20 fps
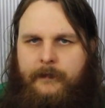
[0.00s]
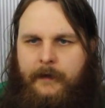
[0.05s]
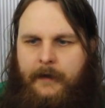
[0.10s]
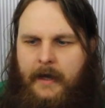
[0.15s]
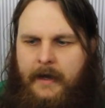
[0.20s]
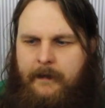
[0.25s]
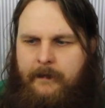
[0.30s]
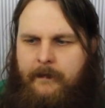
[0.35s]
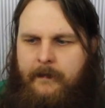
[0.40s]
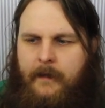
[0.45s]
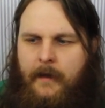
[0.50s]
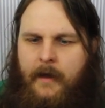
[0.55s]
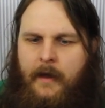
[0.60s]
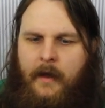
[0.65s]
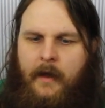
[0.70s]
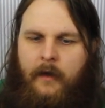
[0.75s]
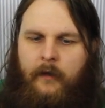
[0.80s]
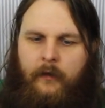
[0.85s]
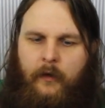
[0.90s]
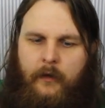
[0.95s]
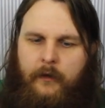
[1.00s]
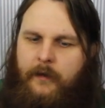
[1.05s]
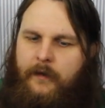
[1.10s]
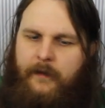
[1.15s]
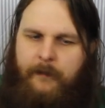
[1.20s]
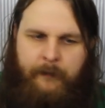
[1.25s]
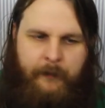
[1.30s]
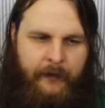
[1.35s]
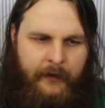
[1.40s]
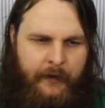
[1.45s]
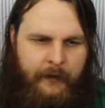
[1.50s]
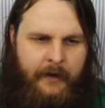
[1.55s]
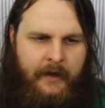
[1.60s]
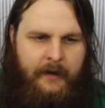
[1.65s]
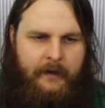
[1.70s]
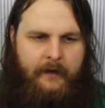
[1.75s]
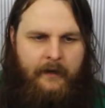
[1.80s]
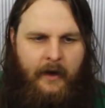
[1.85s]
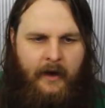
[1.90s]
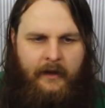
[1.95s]
Okay, so
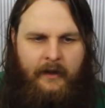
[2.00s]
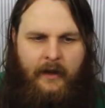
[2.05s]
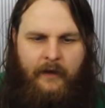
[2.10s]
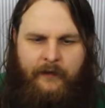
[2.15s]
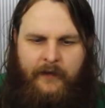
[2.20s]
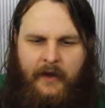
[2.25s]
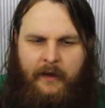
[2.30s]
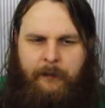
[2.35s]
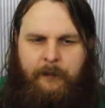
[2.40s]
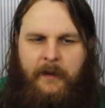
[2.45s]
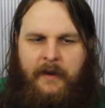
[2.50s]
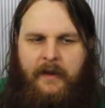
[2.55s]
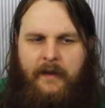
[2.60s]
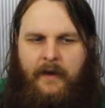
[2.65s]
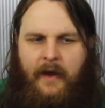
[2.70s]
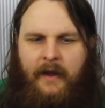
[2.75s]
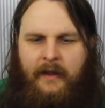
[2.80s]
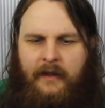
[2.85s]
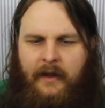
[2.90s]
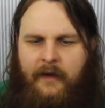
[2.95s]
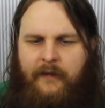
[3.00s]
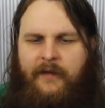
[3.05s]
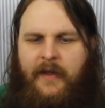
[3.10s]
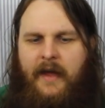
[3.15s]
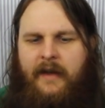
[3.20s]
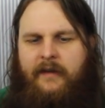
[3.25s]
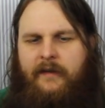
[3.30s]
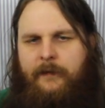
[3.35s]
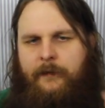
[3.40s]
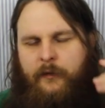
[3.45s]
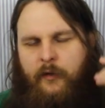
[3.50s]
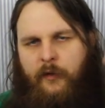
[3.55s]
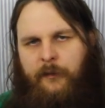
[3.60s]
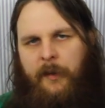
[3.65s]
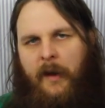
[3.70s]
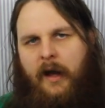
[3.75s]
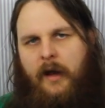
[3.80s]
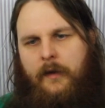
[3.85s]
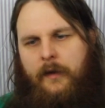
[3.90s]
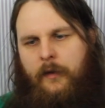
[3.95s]
brilliant. I love that bit. I love that sort of
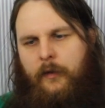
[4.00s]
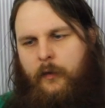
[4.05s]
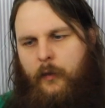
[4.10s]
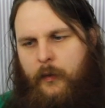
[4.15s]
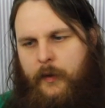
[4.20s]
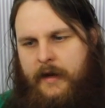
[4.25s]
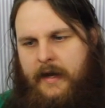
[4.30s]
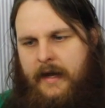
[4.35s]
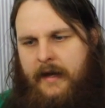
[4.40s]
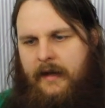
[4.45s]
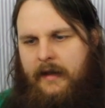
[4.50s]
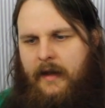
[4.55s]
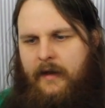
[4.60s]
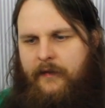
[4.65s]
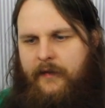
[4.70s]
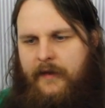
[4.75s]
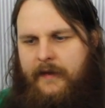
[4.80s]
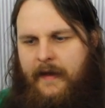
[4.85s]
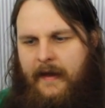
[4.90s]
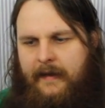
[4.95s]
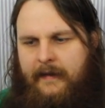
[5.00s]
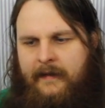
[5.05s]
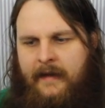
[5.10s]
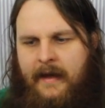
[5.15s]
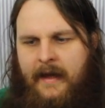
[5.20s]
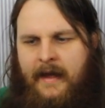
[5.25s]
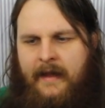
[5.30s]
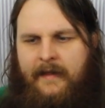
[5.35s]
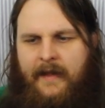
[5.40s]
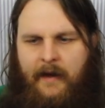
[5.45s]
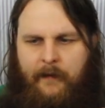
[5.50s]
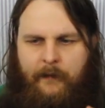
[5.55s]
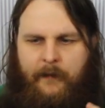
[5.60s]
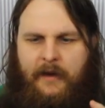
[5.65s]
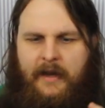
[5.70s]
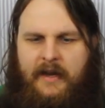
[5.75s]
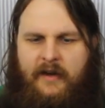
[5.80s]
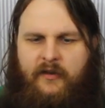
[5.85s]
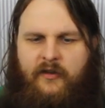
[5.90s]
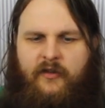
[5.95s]
part of the story, and I love that that's, that
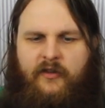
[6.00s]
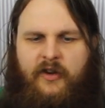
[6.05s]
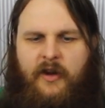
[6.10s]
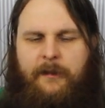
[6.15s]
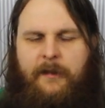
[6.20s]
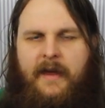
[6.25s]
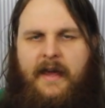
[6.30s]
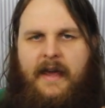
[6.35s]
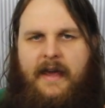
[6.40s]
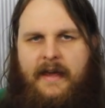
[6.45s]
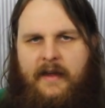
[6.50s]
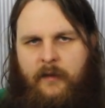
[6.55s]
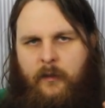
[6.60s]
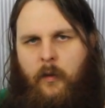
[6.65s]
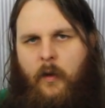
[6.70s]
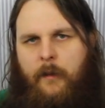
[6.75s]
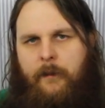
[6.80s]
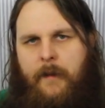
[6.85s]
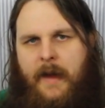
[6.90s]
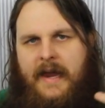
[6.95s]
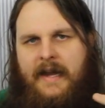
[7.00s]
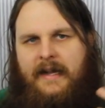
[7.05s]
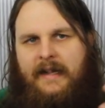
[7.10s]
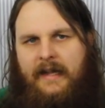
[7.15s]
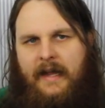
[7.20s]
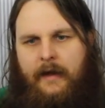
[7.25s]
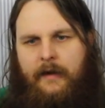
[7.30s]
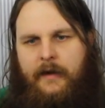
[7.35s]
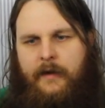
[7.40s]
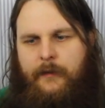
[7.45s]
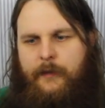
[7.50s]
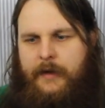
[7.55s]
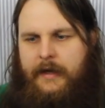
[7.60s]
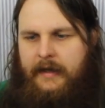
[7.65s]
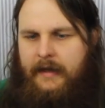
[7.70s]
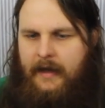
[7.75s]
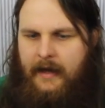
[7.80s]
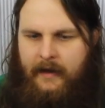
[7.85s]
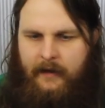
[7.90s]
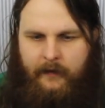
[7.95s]
relationship there is what made Claudia
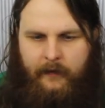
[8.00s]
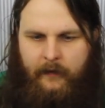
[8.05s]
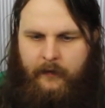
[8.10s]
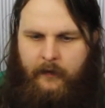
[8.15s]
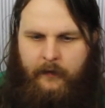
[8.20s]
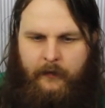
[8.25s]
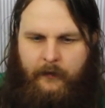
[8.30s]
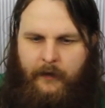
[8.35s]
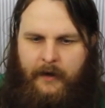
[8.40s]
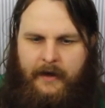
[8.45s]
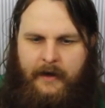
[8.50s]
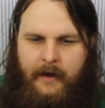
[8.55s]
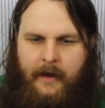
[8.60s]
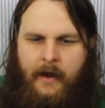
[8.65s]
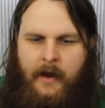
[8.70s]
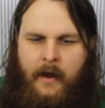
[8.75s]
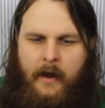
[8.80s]
realize. It's just great.